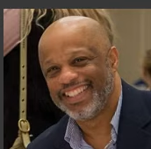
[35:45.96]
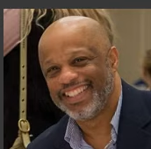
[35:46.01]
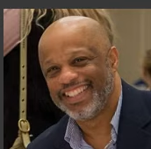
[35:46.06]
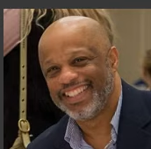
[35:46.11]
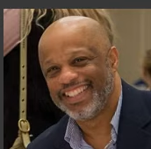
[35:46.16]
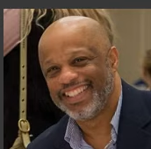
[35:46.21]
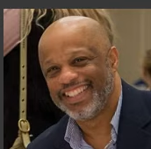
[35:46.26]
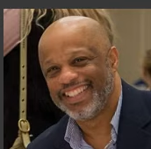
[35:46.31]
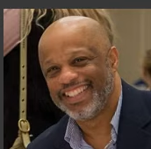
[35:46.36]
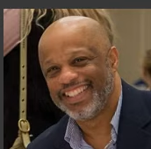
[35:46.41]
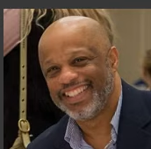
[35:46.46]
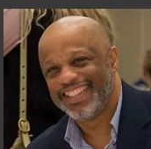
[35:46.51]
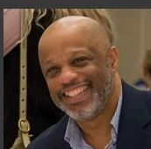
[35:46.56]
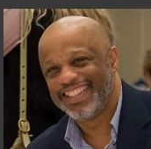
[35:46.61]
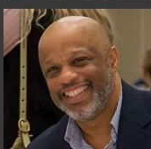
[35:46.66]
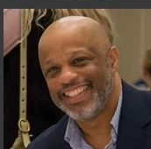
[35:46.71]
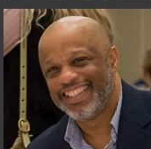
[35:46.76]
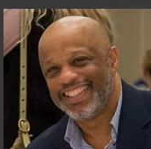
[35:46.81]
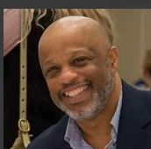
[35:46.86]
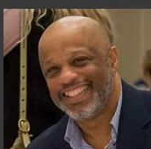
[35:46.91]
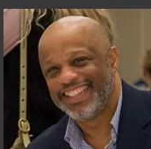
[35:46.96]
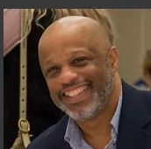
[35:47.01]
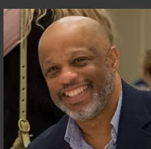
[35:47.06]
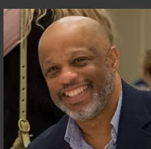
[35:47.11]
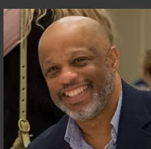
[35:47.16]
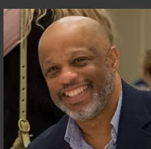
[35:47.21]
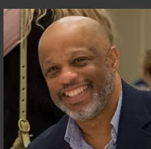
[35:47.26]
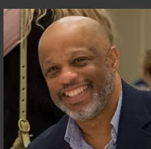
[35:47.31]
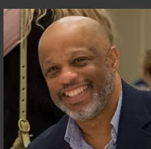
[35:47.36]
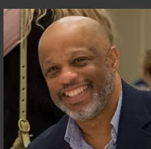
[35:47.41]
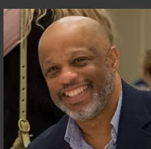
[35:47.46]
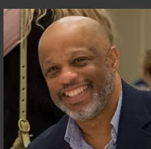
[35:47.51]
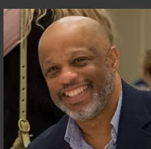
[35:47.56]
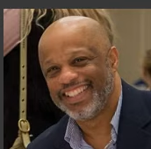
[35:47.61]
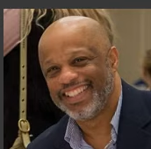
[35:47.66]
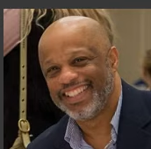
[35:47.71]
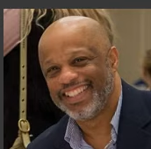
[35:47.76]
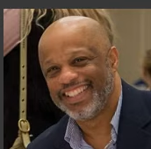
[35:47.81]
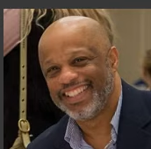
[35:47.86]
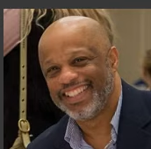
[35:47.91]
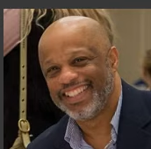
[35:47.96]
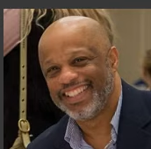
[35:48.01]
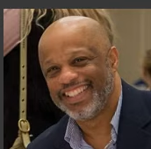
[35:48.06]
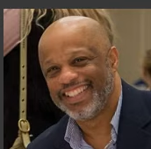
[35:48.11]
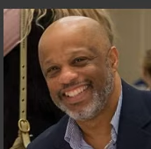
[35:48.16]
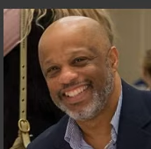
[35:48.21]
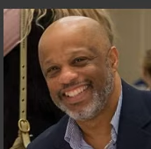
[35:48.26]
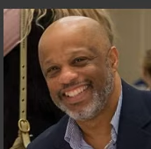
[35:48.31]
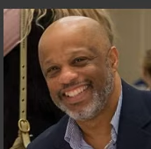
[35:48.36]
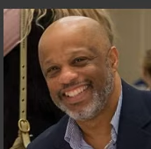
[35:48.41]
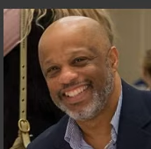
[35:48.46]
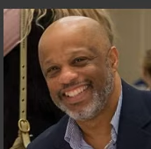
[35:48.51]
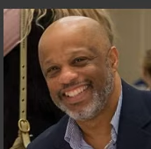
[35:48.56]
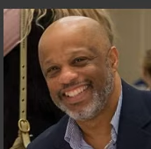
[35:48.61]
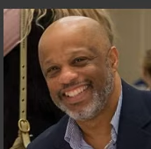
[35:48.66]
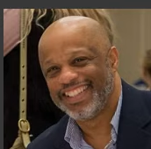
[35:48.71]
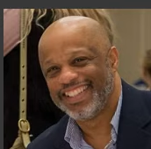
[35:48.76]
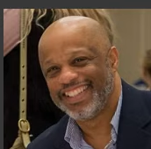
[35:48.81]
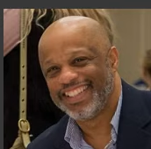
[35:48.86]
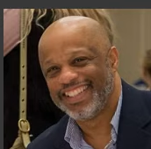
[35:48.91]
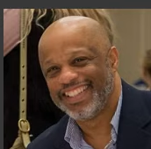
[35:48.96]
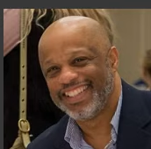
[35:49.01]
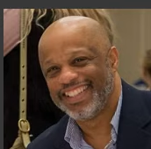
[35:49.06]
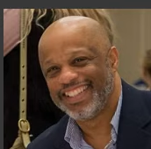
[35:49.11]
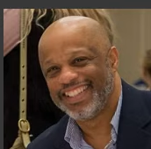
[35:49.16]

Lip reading: [no speech]